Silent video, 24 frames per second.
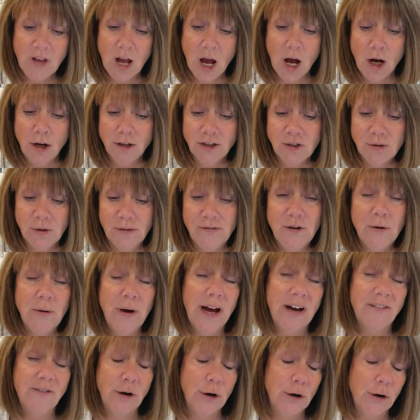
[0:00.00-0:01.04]
Also, if you
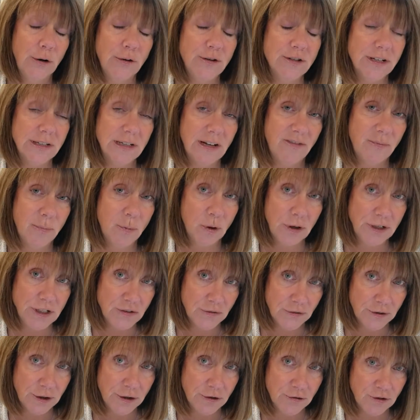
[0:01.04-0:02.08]
have earned enough points
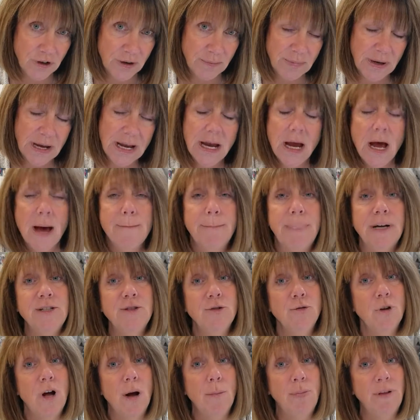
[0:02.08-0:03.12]
for the trip but do
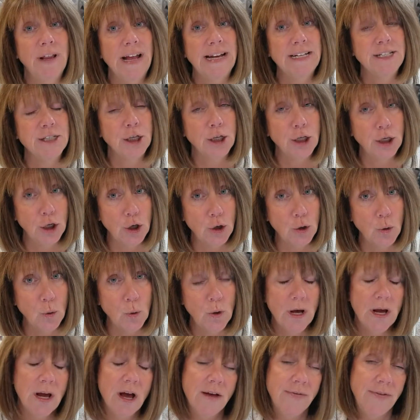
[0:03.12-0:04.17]
not plan to go,
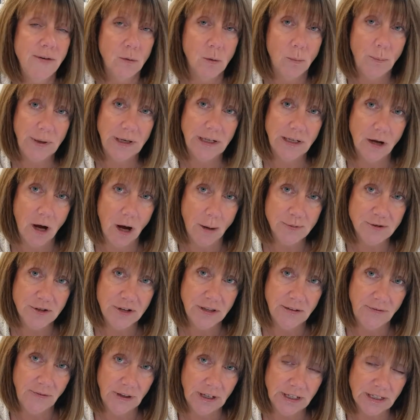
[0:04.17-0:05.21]
there will be an option in
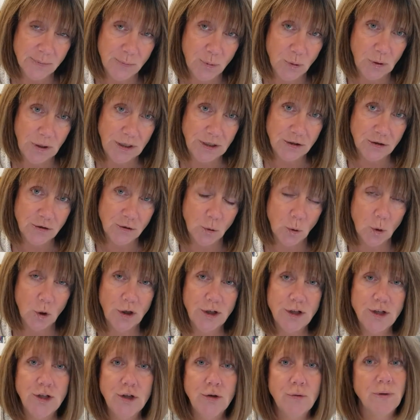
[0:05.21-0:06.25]
the Flex Point store
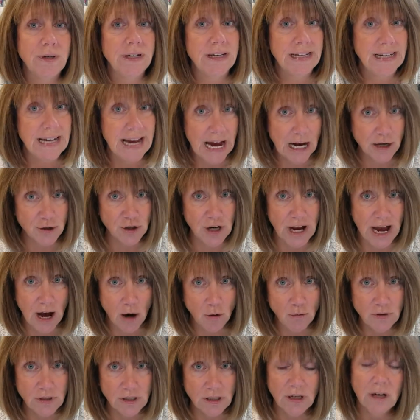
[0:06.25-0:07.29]
to cash
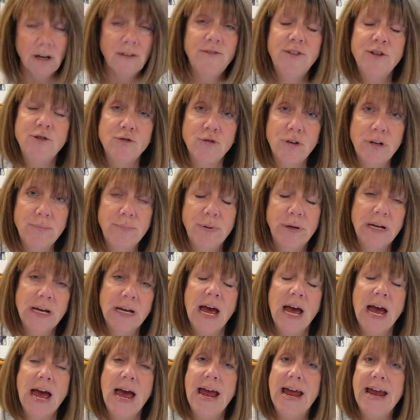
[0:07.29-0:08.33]
out of the trip,
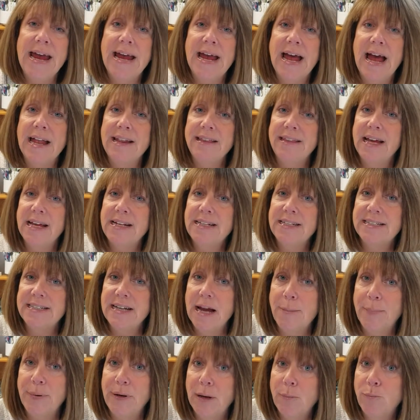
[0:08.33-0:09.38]
and then
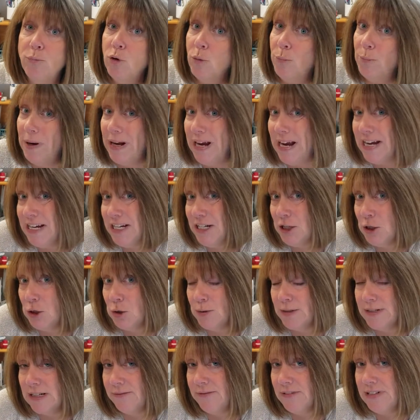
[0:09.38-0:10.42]
Stampin' Up! Will pay you
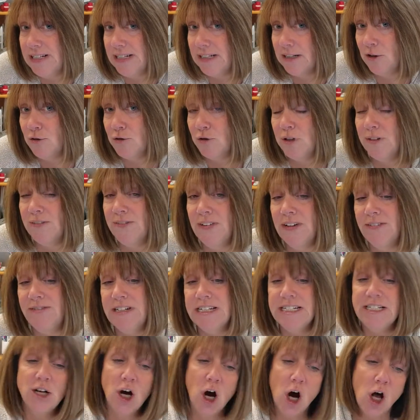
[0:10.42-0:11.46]

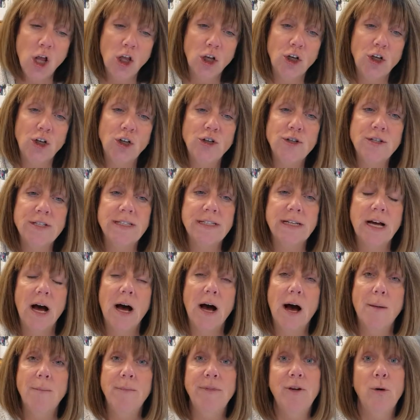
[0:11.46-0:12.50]

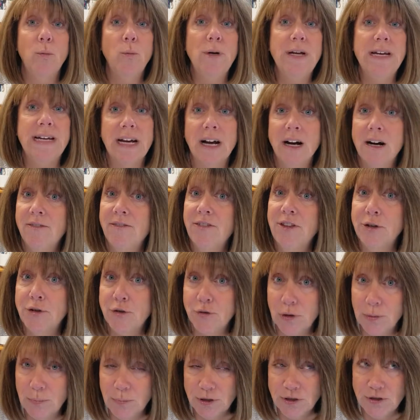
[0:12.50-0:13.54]
$1,750 the week of the
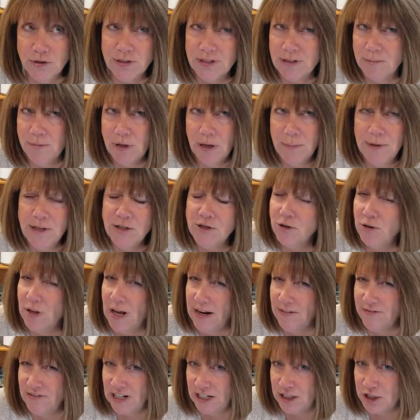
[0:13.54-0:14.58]
trip, which is sometime in July
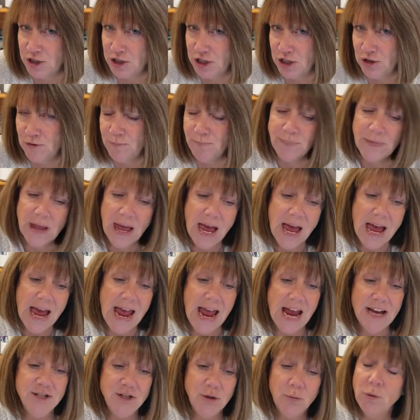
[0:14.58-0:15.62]
of next year.
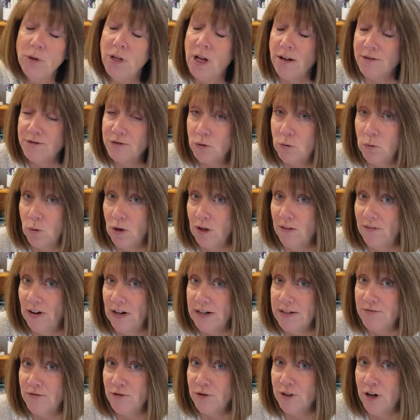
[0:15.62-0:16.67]
And you will also
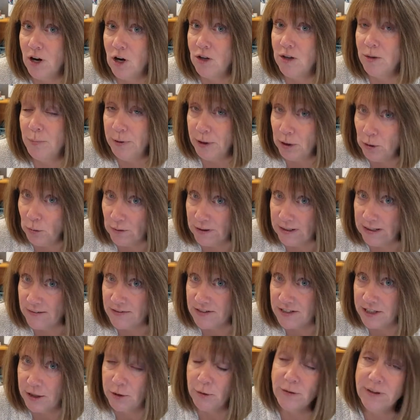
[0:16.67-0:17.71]
qualify for all the pillow
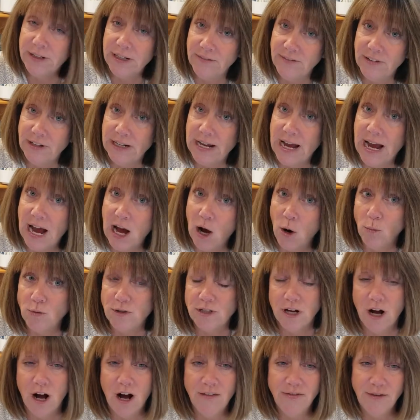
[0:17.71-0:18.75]
gifts that are given out
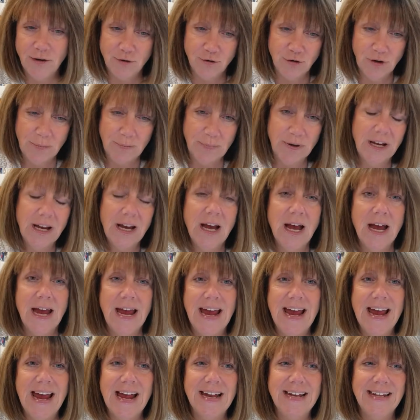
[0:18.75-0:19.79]
on the trip.
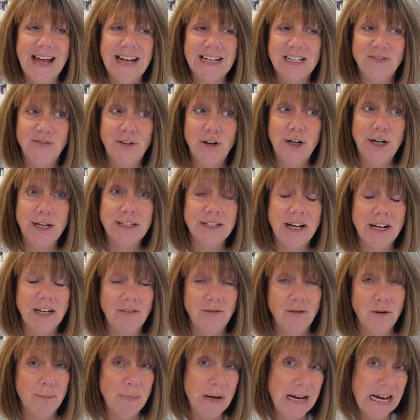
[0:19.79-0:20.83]
And that's very exciting
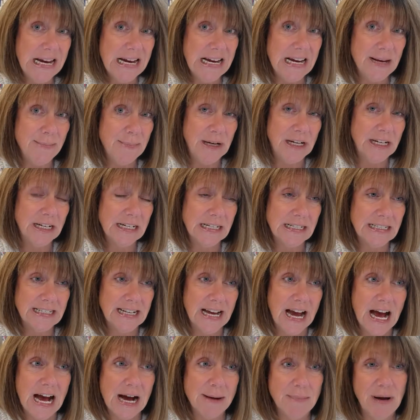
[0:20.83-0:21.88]
for me because
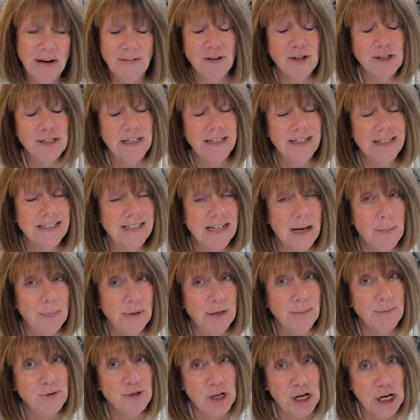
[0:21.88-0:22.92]
ever since Stampin'
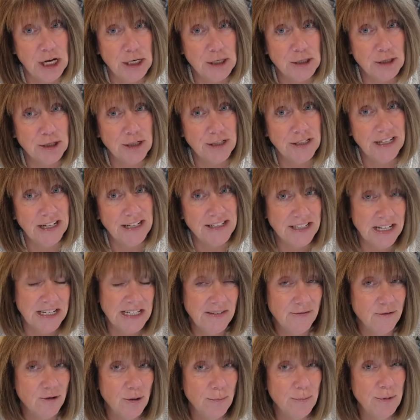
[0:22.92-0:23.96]
Up! Changed the
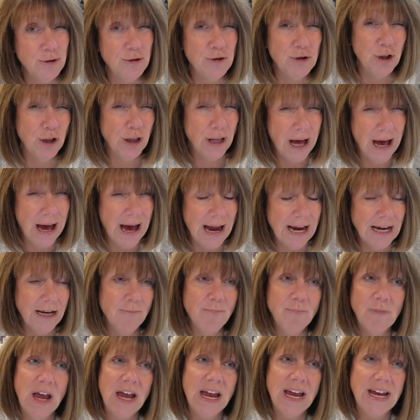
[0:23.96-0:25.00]
incentive trip to July,
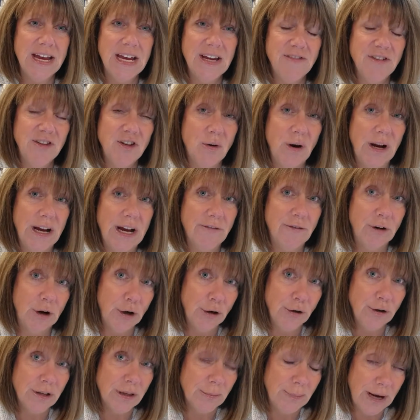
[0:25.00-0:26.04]
even though I have
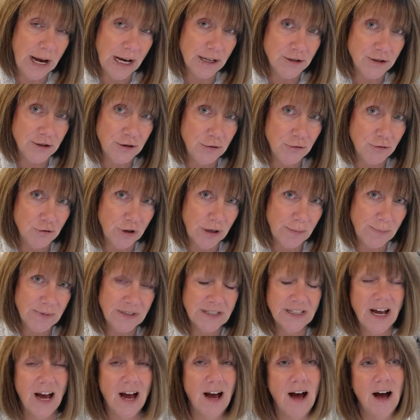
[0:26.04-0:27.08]
earned the past 2
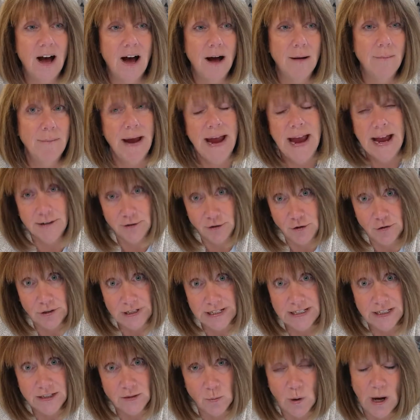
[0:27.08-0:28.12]
trips, and
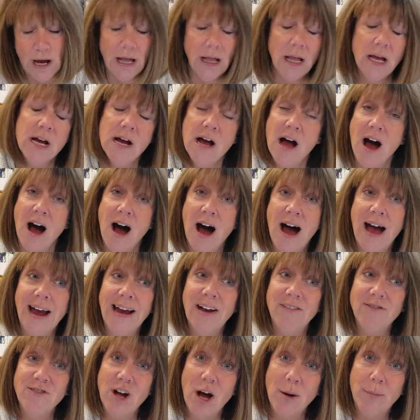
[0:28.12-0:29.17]
Greece as well, I
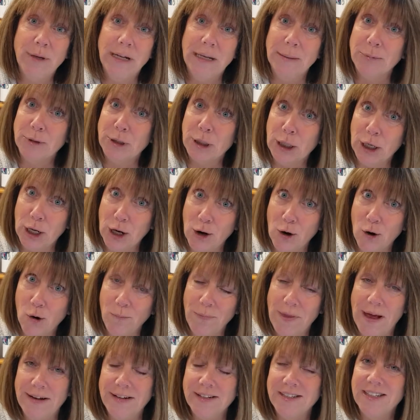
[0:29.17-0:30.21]
have not been able to go.
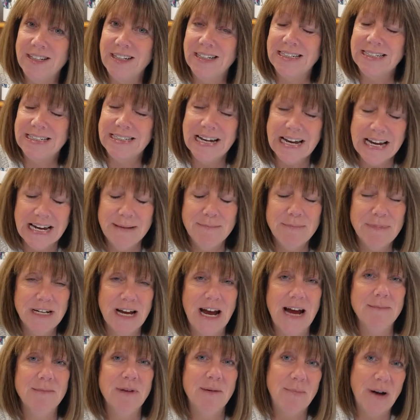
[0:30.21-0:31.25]
That is the same
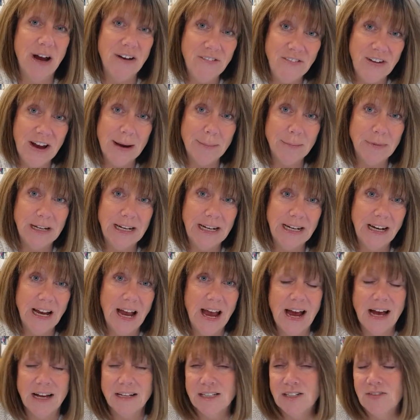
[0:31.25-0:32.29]
time that my family
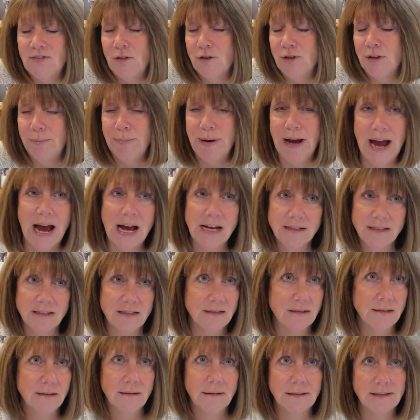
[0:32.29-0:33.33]
has for the past,
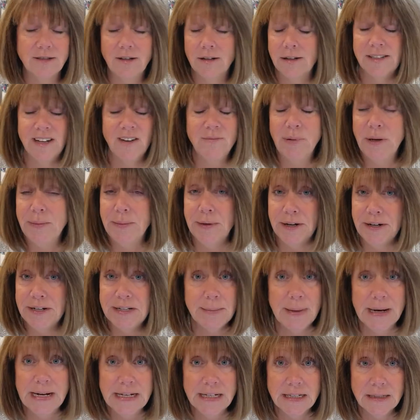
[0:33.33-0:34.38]
as long as I've been married to
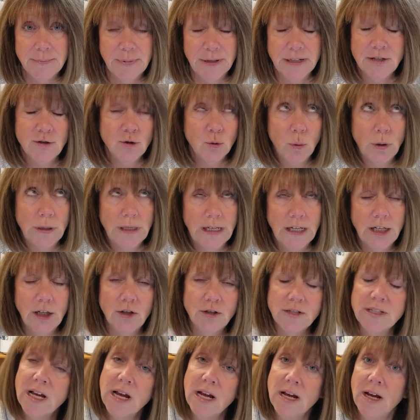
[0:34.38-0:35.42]
my husband, 20
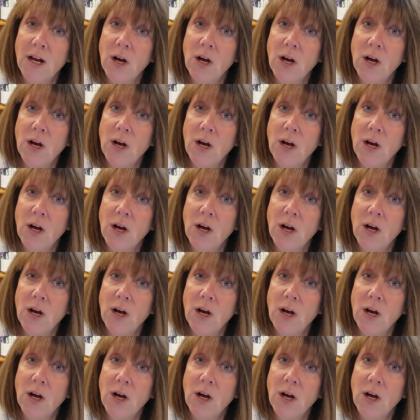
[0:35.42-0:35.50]
years.